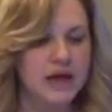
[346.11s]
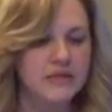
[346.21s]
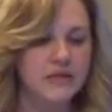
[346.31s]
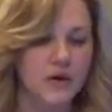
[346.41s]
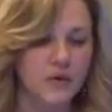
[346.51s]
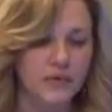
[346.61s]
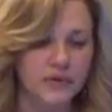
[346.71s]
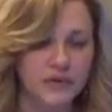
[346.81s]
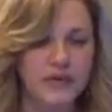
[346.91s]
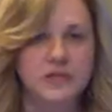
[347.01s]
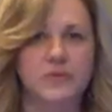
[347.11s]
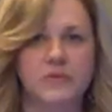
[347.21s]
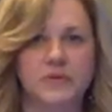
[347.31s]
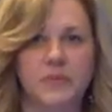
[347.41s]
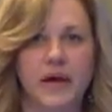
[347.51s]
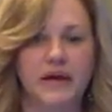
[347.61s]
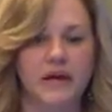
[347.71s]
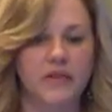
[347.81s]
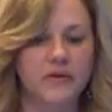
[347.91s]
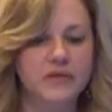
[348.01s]
So this will depend
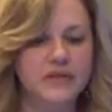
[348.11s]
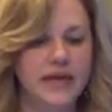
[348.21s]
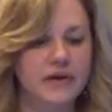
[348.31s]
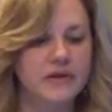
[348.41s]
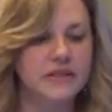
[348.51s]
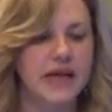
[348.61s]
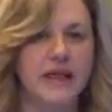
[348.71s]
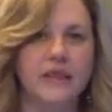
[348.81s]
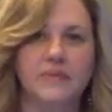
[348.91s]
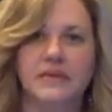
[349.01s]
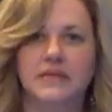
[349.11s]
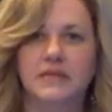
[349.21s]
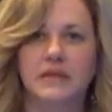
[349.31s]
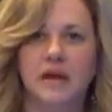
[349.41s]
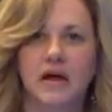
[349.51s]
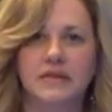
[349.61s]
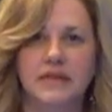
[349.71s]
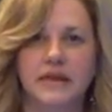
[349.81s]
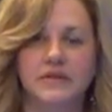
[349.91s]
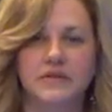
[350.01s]
on those standards and the business and law
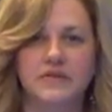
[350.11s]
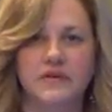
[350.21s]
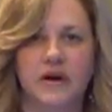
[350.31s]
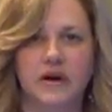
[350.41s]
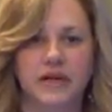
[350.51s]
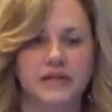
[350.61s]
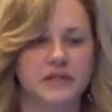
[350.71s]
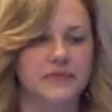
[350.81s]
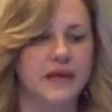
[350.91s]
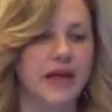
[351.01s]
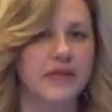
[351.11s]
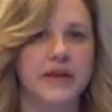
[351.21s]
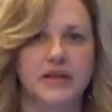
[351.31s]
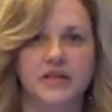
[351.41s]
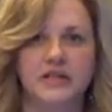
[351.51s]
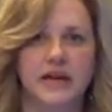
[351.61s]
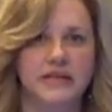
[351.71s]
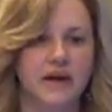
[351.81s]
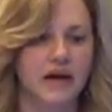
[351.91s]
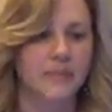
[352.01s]
standards of our nation and the nations I
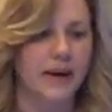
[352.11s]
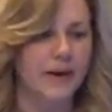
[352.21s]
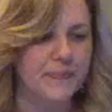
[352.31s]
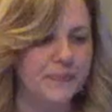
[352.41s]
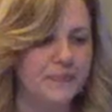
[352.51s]
talk about.